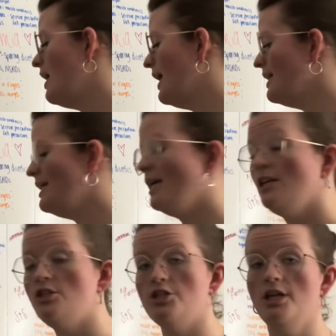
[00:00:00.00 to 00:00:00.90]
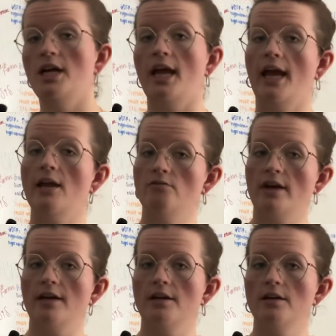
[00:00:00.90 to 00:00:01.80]
ADH, and
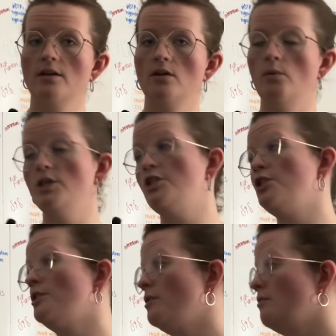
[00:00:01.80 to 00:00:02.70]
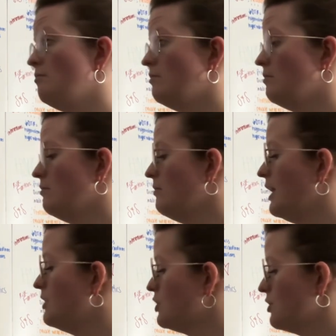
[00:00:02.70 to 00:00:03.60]
renin, which
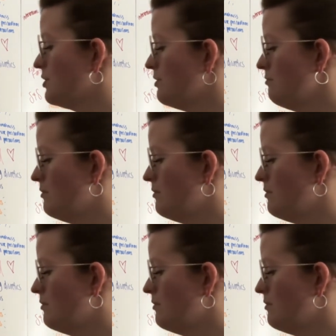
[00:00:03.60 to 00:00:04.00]
in turn